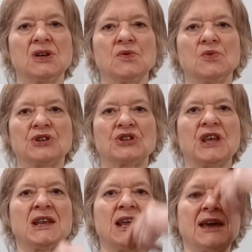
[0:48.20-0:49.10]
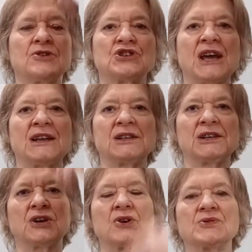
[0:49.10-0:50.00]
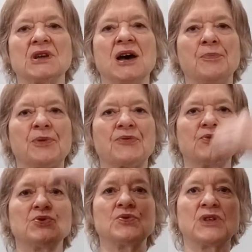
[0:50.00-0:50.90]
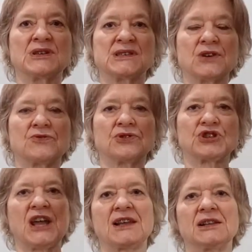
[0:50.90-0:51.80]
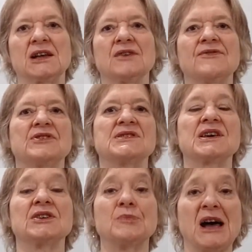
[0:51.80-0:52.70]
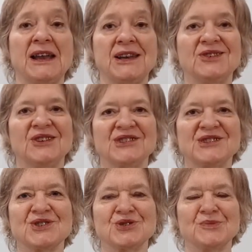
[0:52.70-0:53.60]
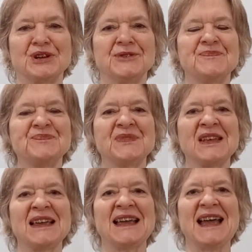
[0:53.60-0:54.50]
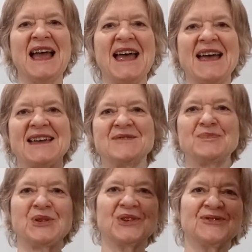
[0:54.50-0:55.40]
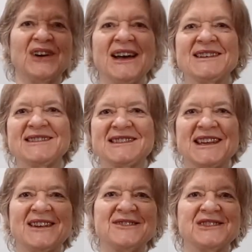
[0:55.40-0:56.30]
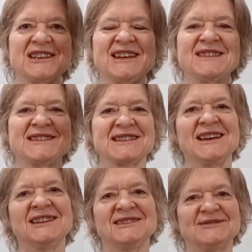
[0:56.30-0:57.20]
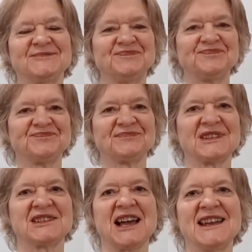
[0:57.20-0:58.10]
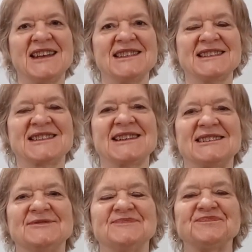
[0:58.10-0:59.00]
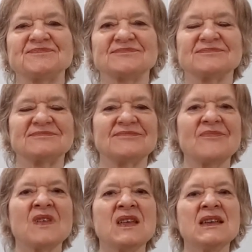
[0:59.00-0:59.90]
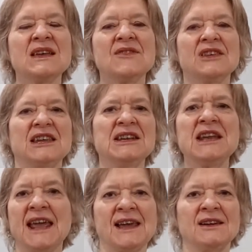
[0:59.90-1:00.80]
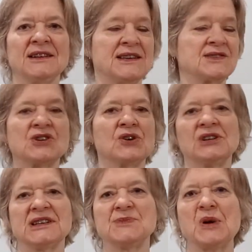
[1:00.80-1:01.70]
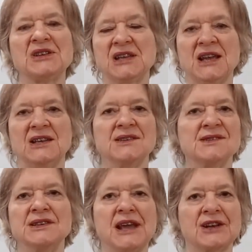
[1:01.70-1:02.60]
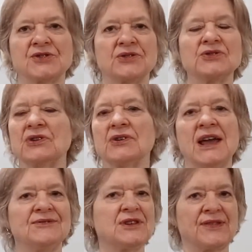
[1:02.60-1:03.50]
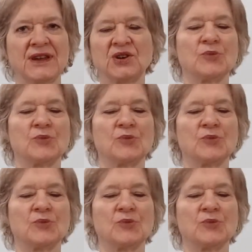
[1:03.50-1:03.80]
which then energetically goes up through the central channel of the subtle body called the sushumna and purifies the energy in the skull, shining the skull. The inhale is totally spontaneous and natural. You don't have to think